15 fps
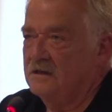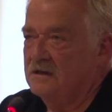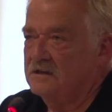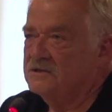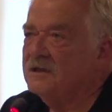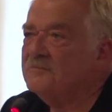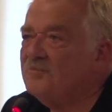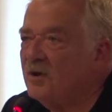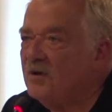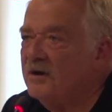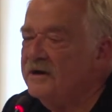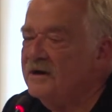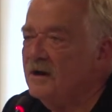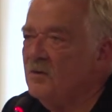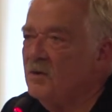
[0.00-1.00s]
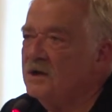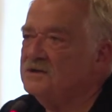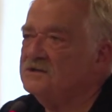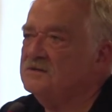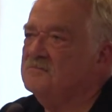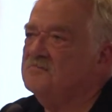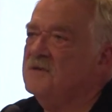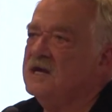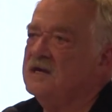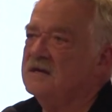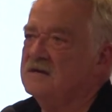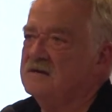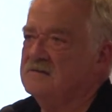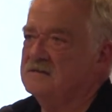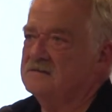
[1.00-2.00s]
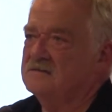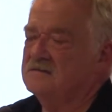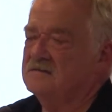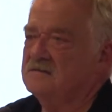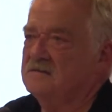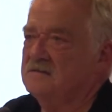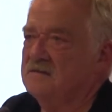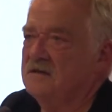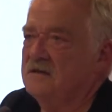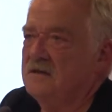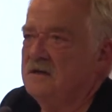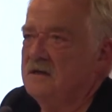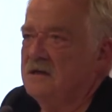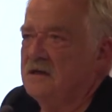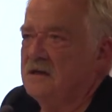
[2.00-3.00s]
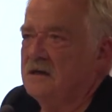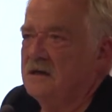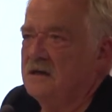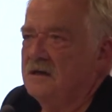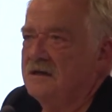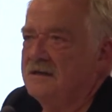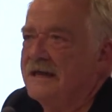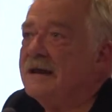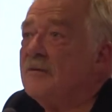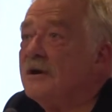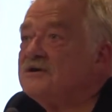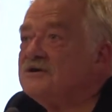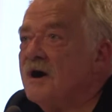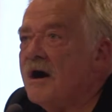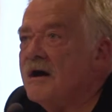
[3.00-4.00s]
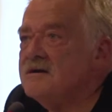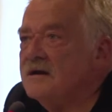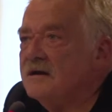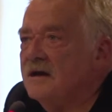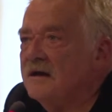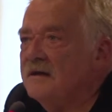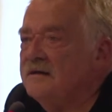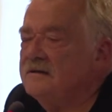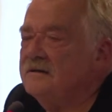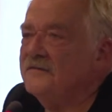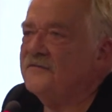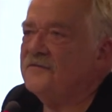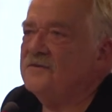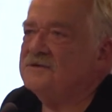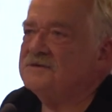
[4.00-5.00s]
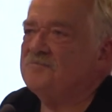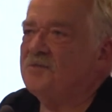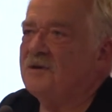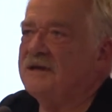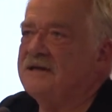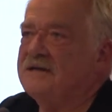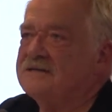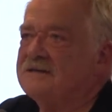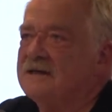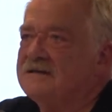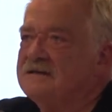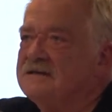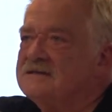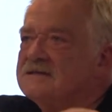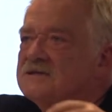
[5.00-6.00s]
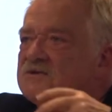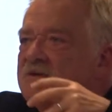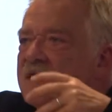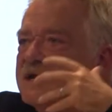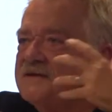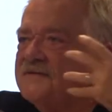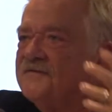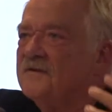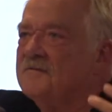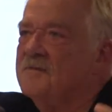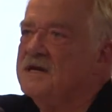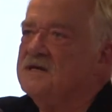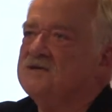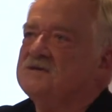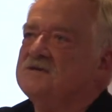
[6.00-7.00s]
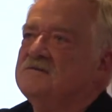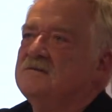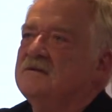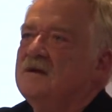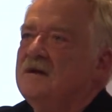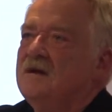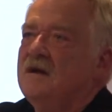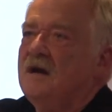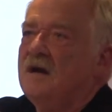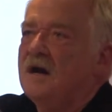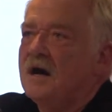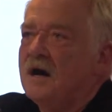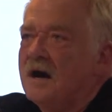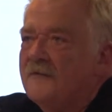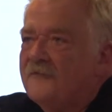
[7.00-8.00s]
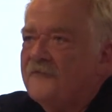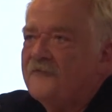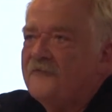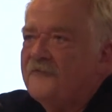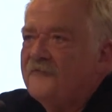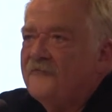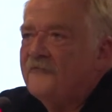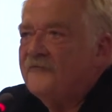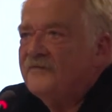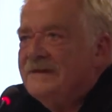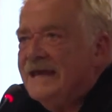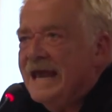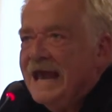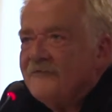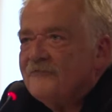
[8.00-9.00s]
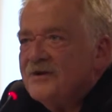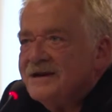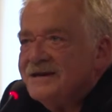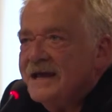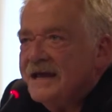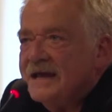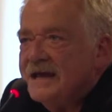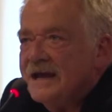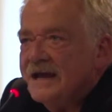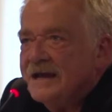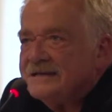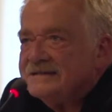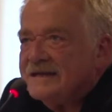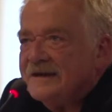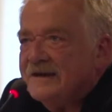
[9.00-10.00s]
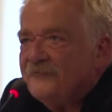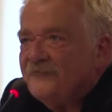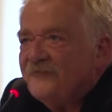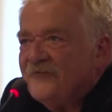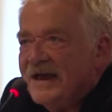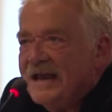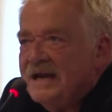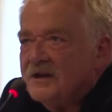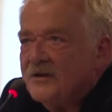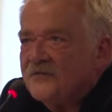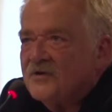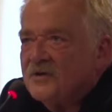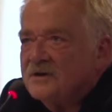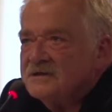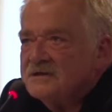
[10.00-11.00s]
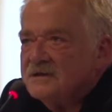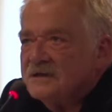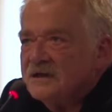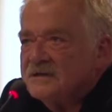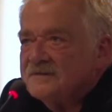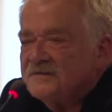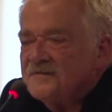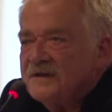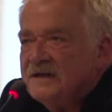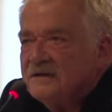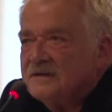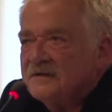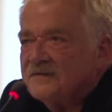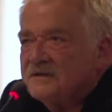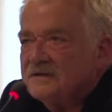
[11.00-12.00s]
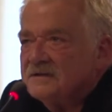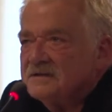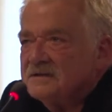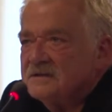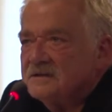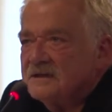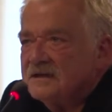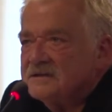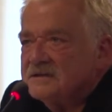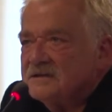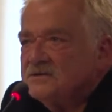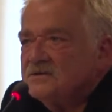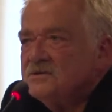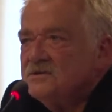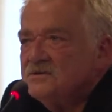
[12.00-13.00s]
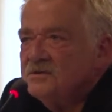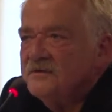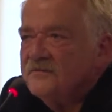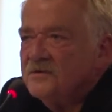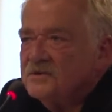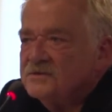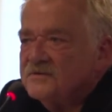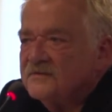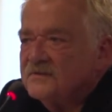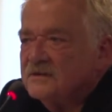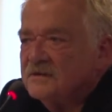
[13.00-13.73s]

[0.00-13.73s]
So the point I want to make is that I want to underline in the first place that this transformation of the everyday as a field of contingents into a universe of